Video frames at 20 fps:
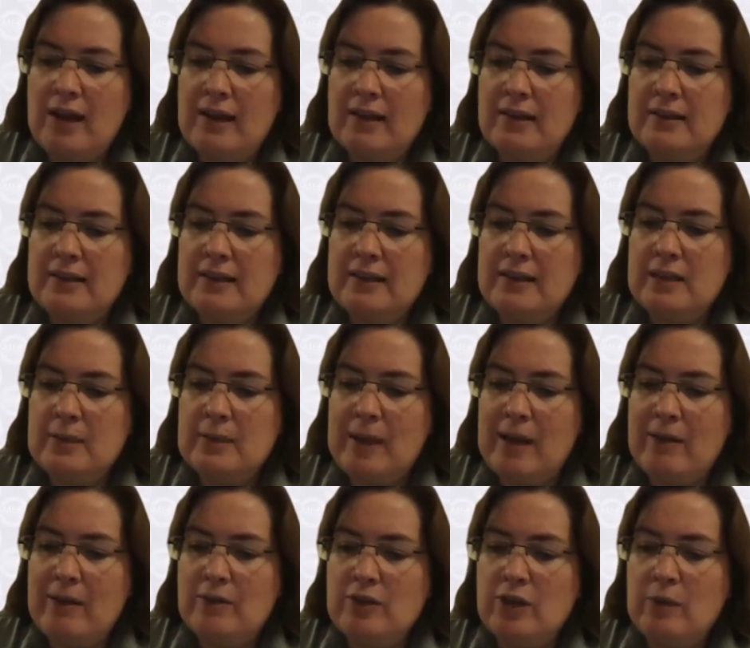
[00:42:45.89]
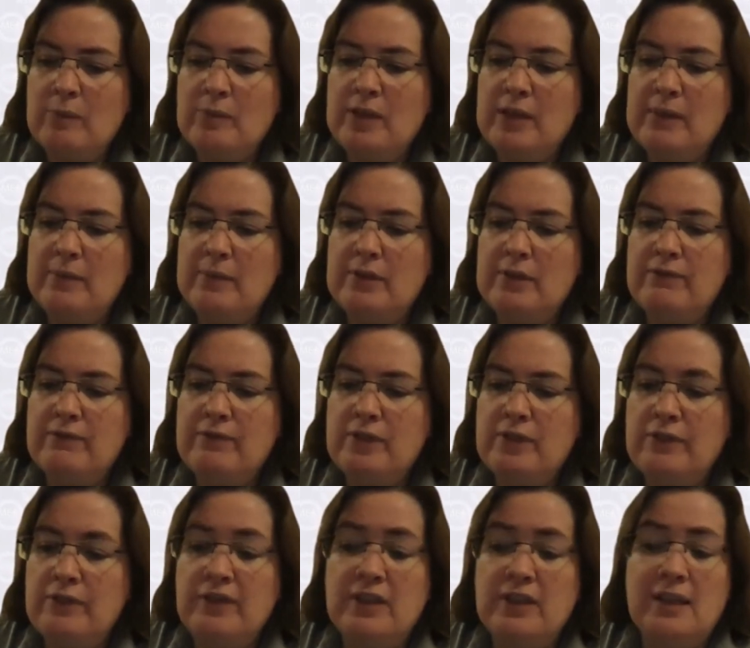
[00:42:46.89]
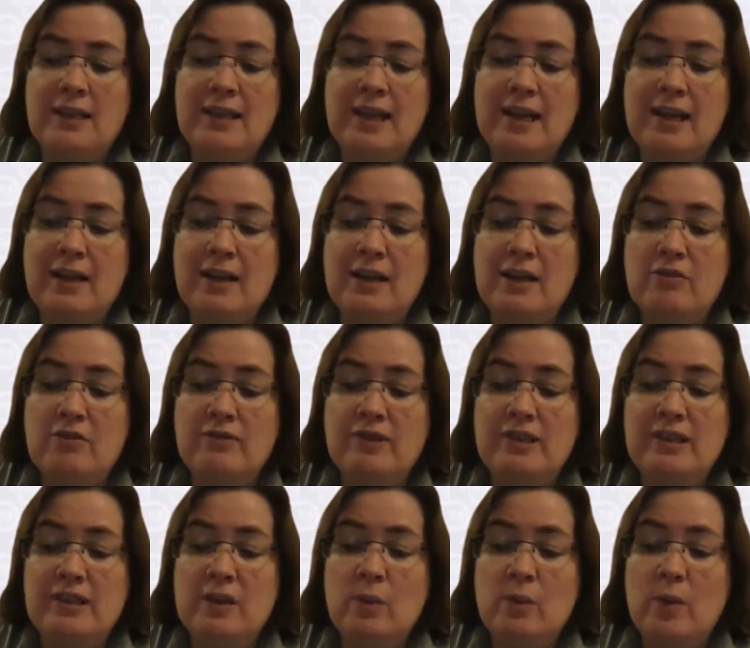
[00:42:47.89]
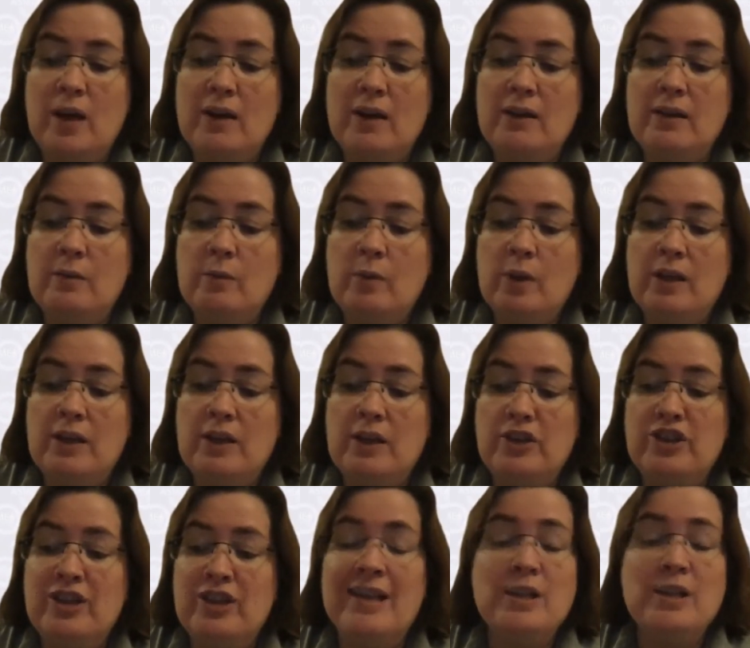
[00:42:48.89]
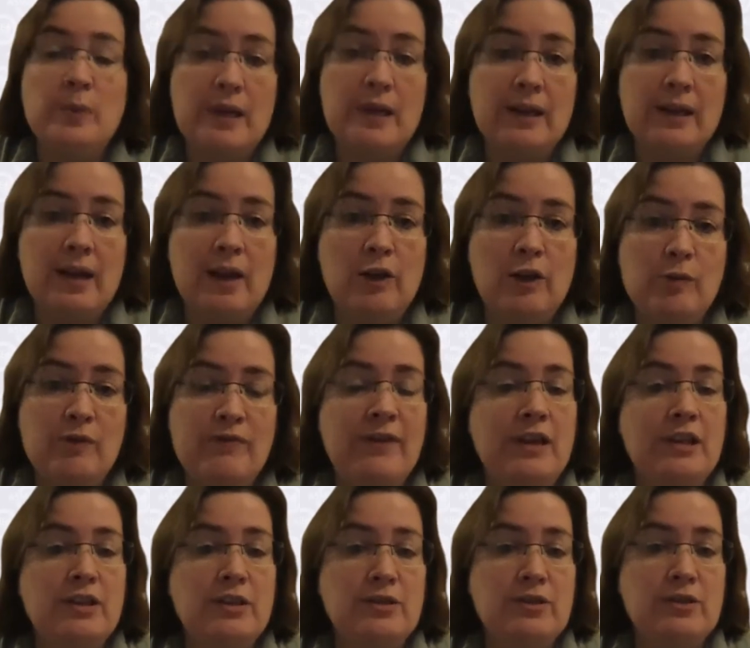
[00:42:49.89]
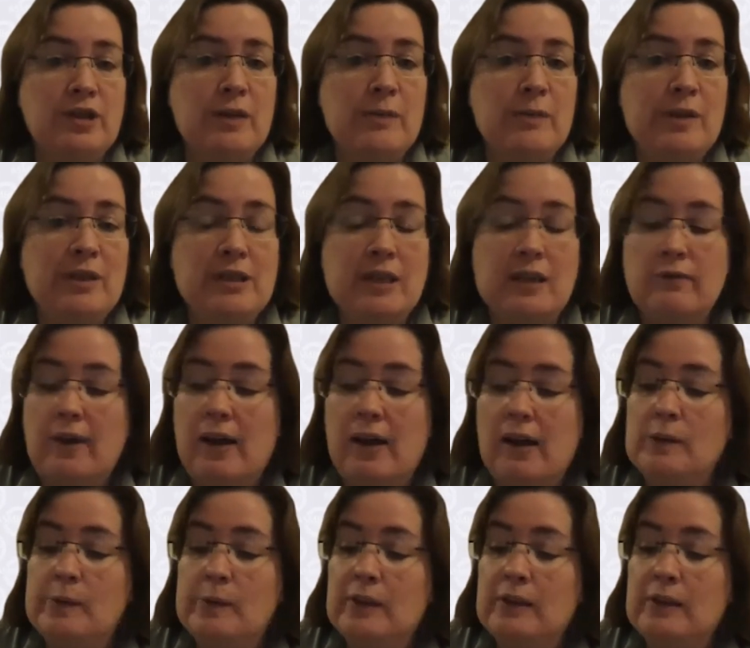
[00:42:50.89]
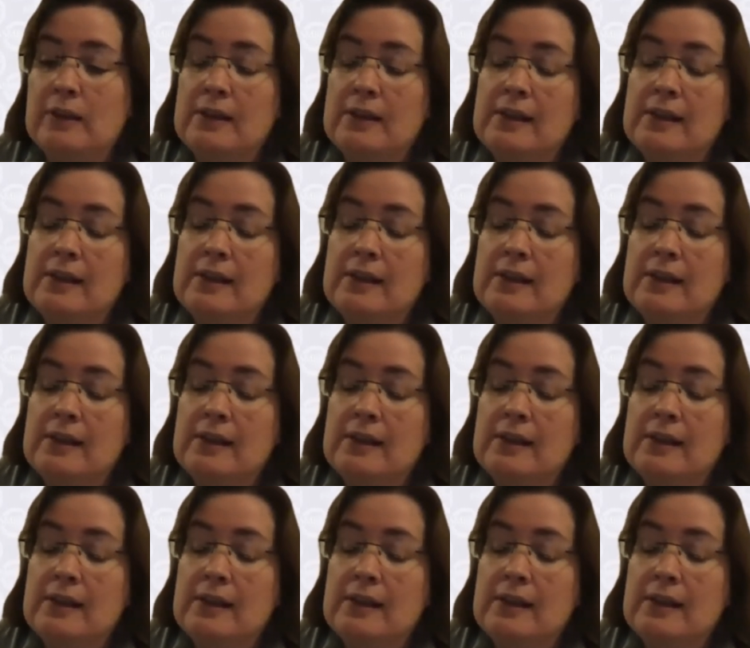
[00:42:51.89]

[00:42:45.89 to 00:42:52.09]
and it's about top tips to facilitate clinical reasoning when you're shadowing health professionals in a busy environment.